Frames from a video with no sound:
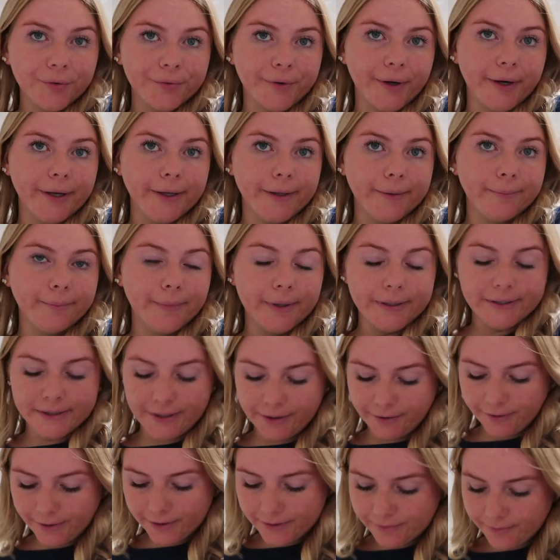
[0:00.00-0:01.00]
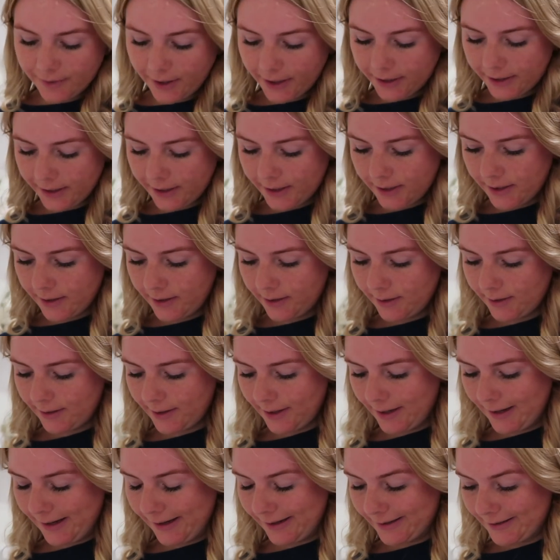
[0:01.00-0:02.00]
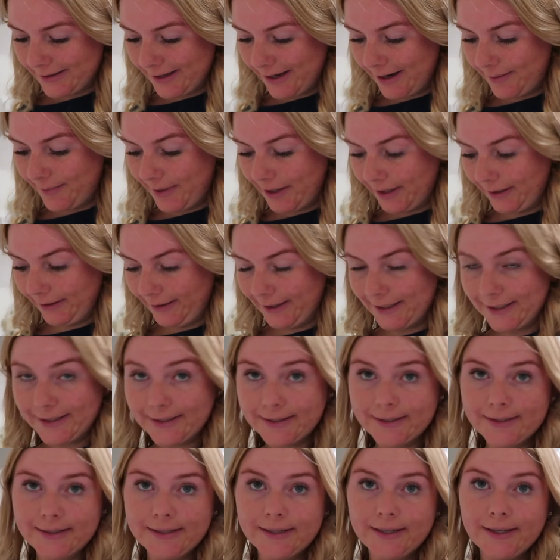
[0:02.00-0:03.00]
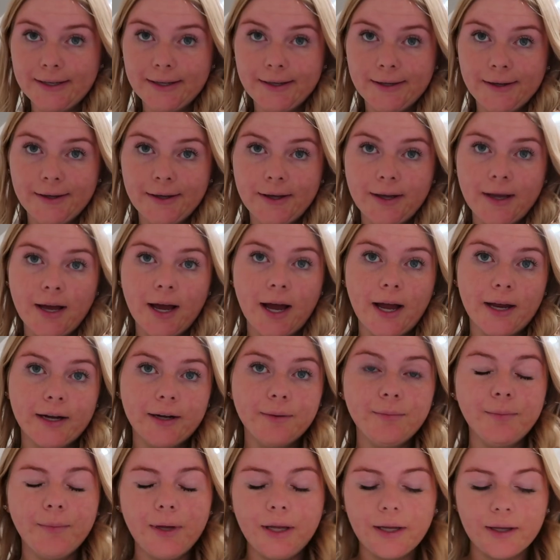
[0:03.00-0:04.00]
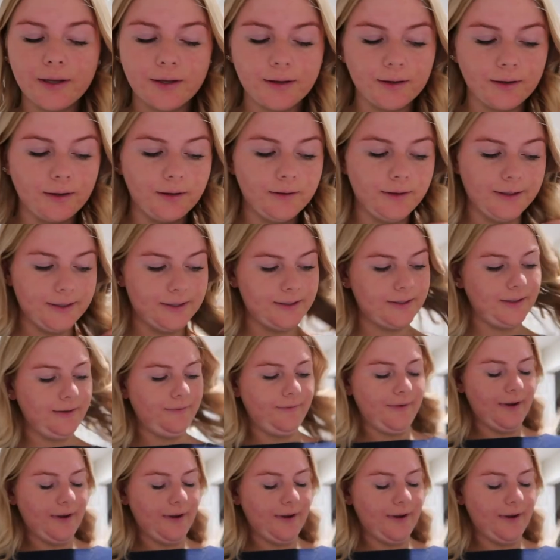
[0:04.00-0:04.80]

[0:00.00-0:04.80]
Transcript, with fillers: right, my dinner is ready and I made a list I didn't make a list of